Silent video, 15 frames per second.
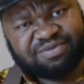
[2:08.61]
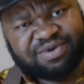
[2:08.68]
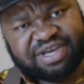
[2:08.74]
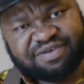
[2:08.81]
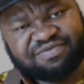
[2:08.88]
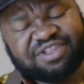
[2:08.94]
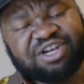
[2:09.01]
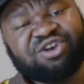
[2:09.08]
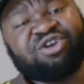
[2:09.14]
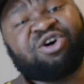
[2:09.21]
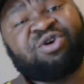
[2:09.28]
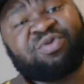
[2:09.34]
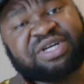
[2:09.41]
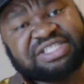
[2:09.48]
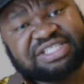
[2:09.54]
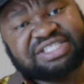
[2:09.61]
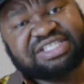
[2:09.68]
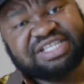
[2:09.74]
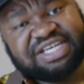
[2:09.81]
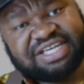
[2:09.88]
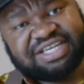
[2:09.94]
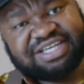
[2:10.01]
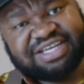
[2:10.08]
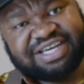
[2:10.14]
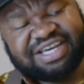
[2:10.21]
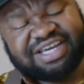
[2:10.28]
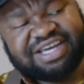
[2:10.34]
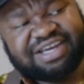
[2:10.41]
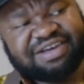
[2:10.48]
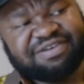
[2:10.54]
we have the lowest
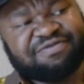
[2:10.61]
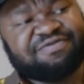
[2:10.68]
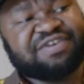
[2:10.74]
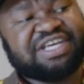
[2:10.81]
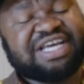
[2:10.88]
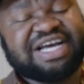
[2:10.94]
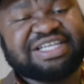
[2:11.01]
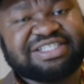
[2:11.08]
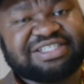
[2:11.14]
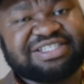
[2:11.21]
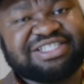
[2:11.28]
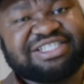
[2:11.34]
figures